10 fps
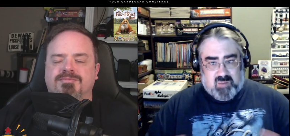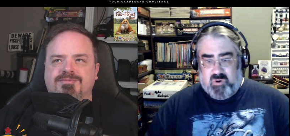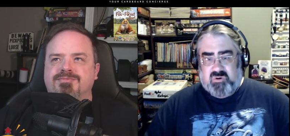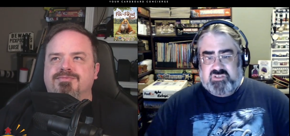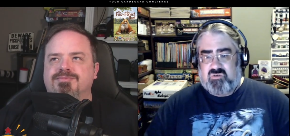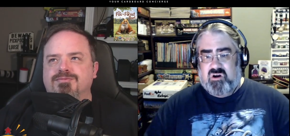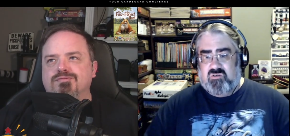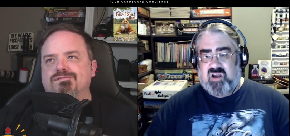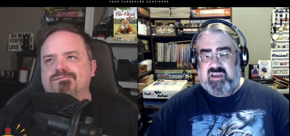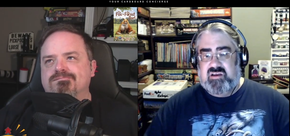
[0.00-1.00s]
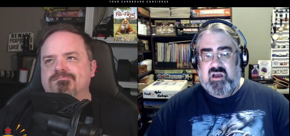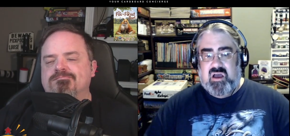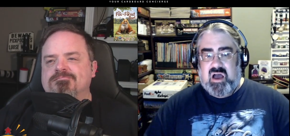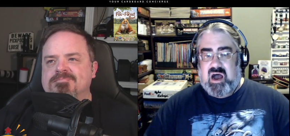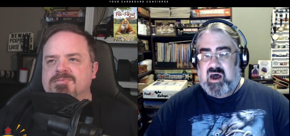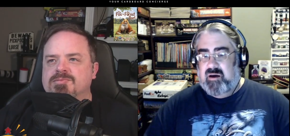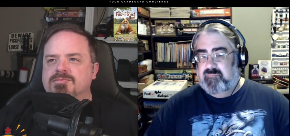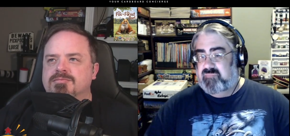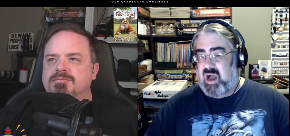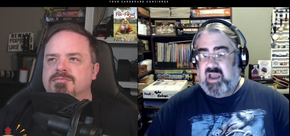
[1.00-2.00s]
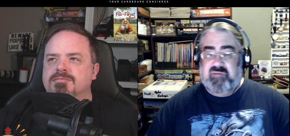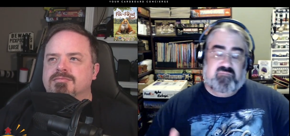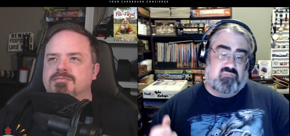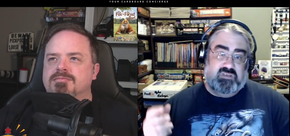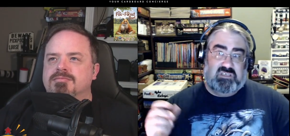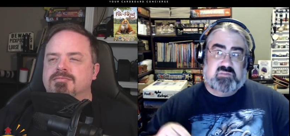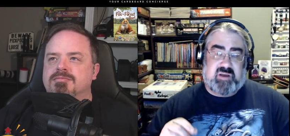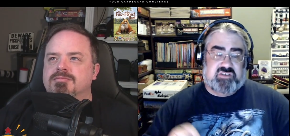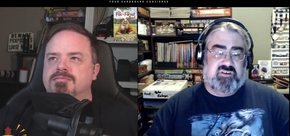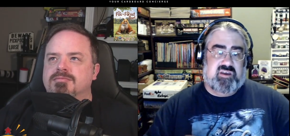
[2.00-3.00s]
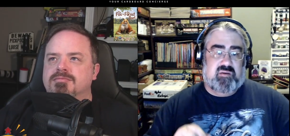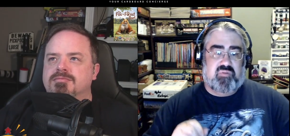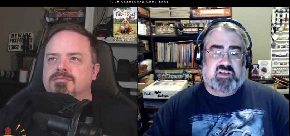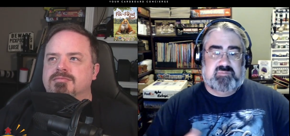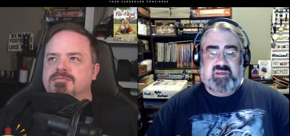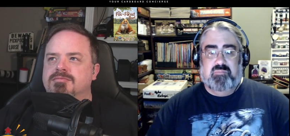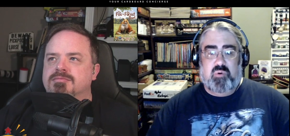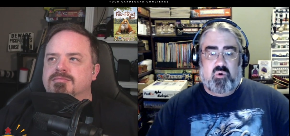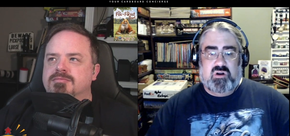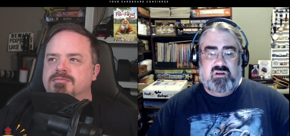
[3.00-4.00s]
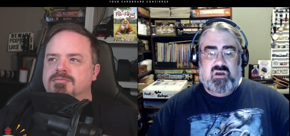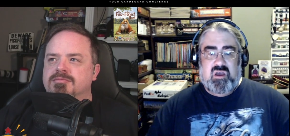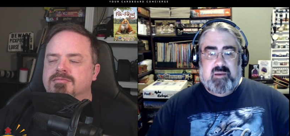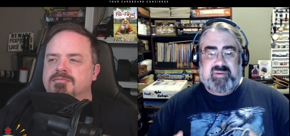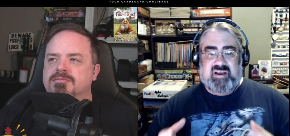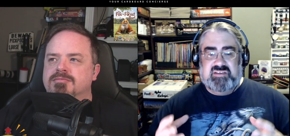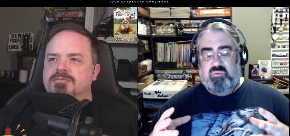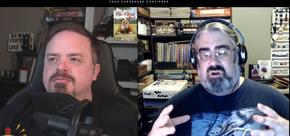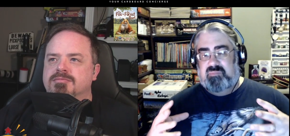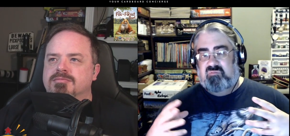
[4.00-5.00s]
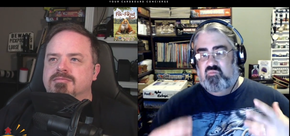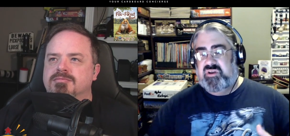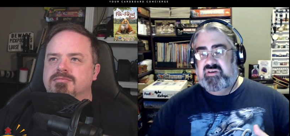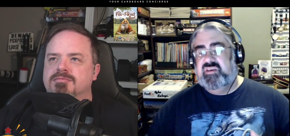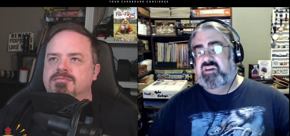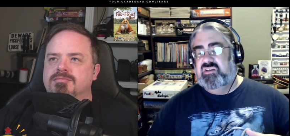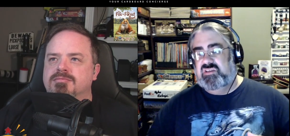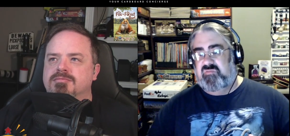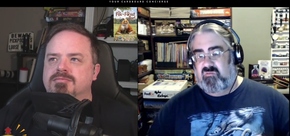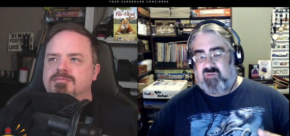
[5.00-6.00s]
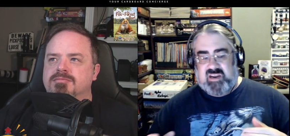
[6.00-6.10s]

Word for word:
Speaker 1: Components are all great. Um, I was especially impressed by the board because it would have been really easy for